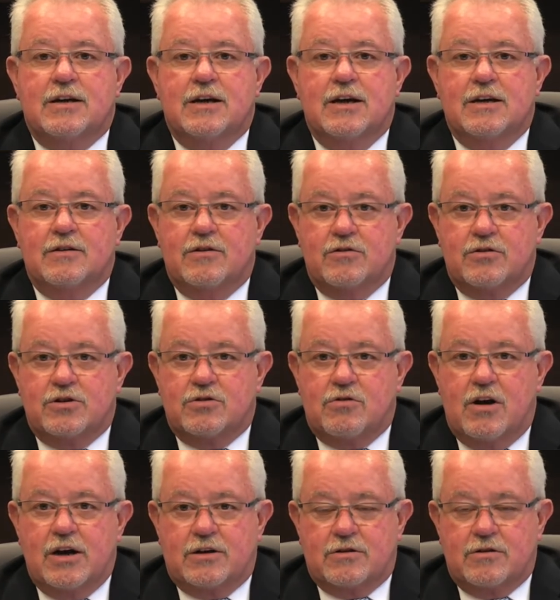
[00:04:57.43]
and their
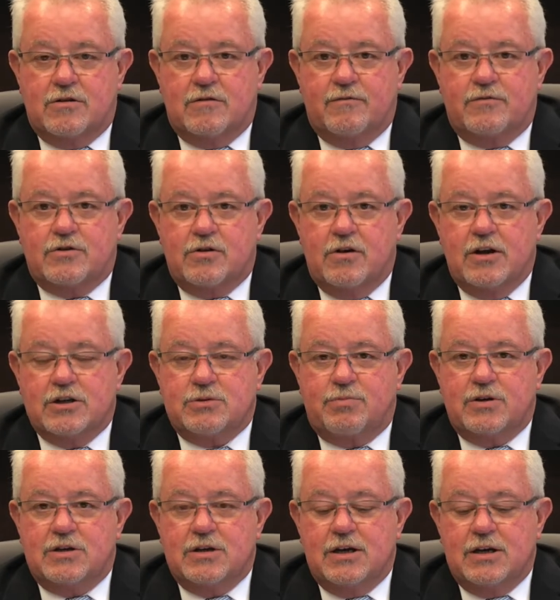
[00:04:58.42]
Director of
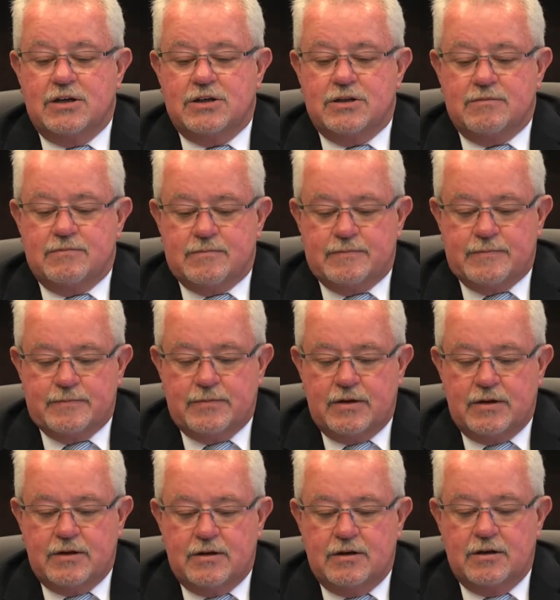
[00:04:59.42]
Transportation.
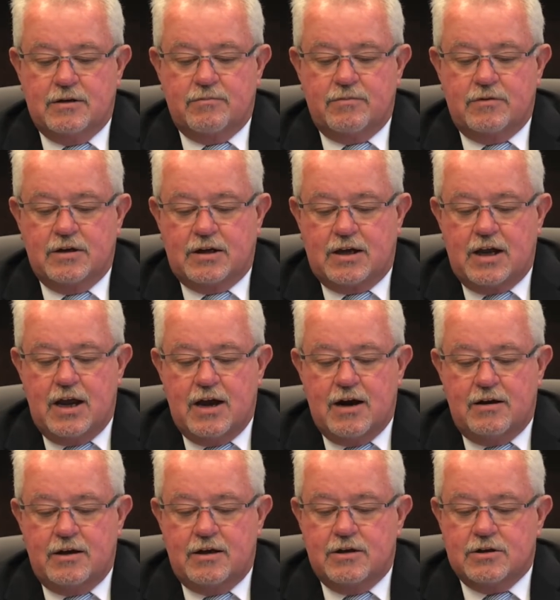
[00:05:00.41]
the
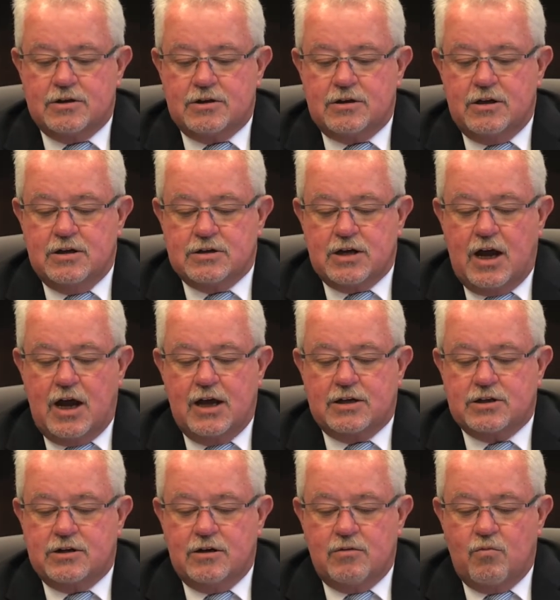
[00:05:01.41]
county is
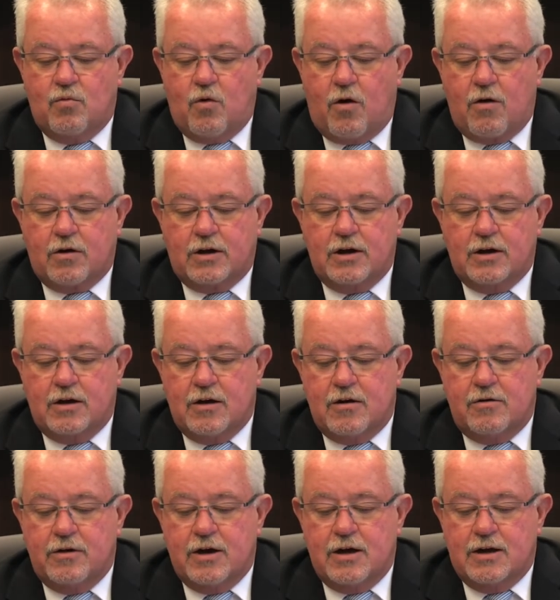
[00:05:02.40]
actually working
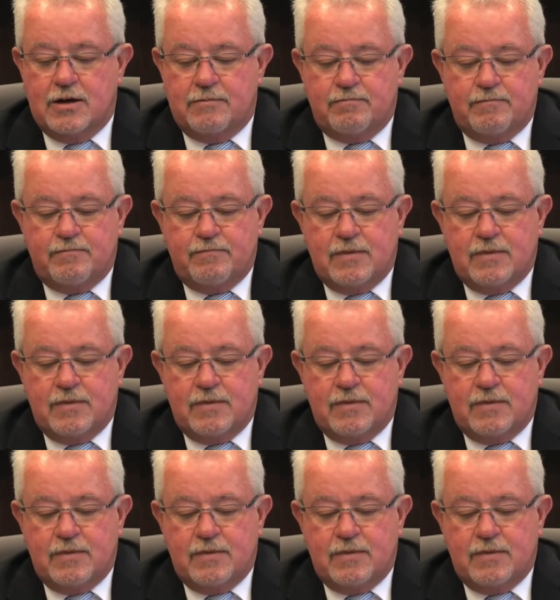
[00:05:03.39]
on